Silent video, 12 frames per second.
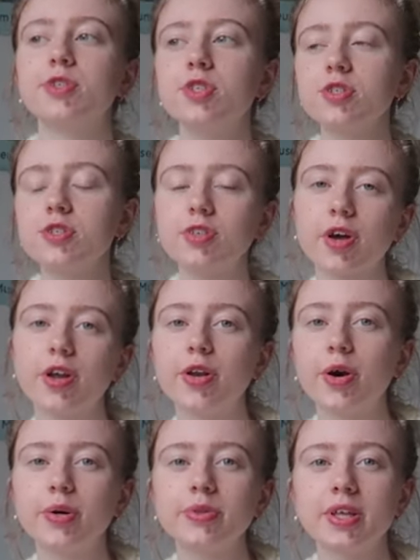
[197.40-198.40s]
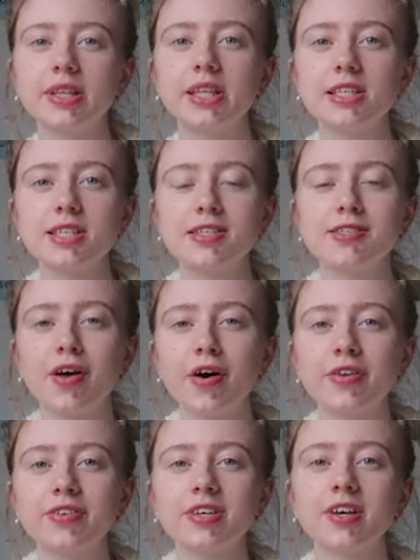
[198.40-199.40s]
Just a note that this is
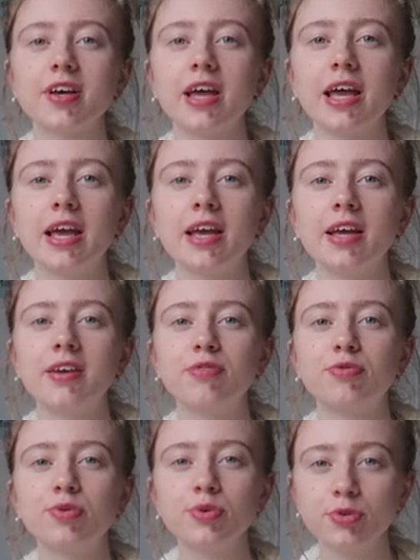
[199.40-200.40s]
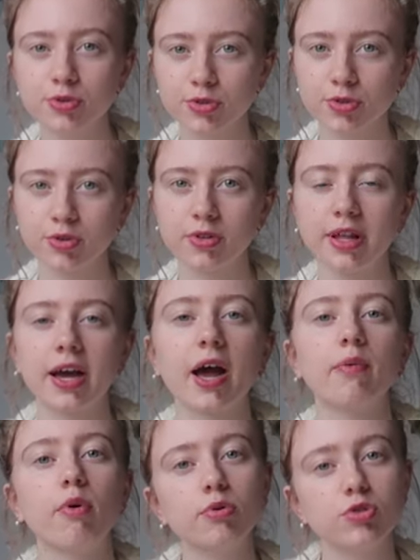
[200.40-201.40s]
not a full tutorial, like
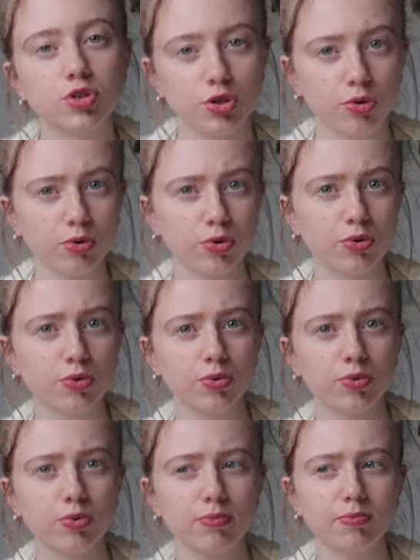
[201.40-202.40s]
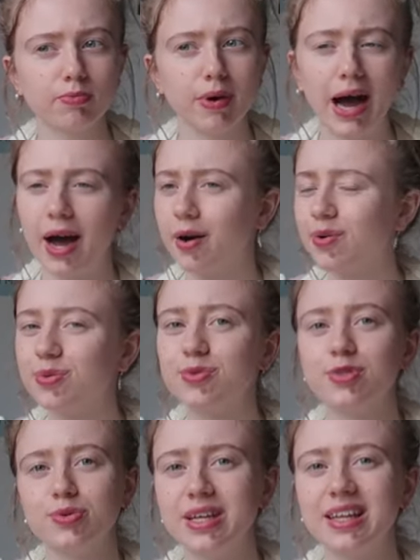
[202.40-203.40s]
I won't show you how
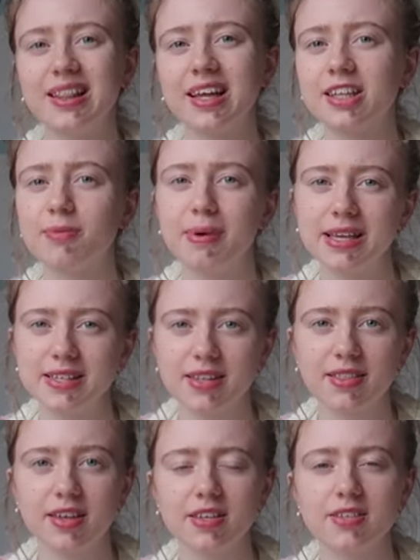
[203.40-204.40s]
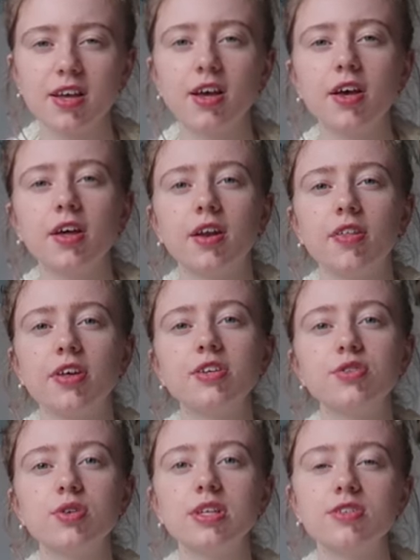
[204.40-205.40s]
to knit, like the basic things. The
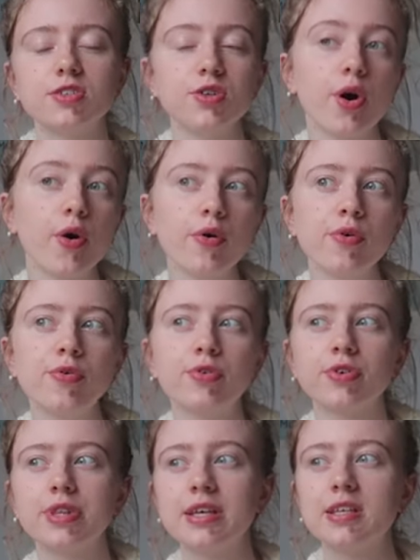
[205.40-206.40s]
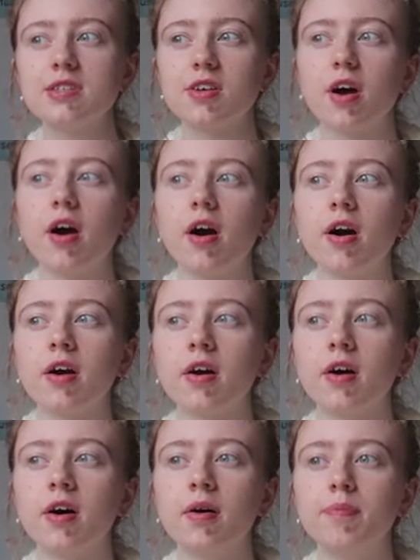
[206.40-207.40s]
things you need to know for this
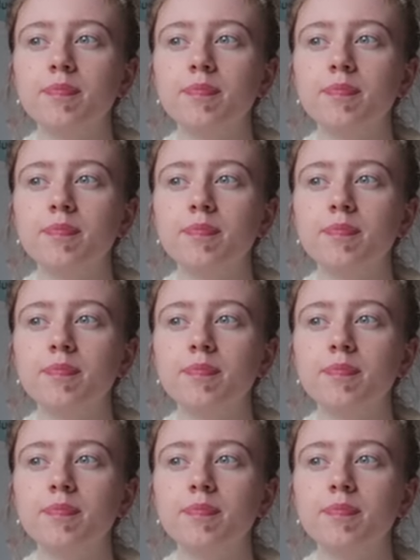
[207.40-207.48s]
are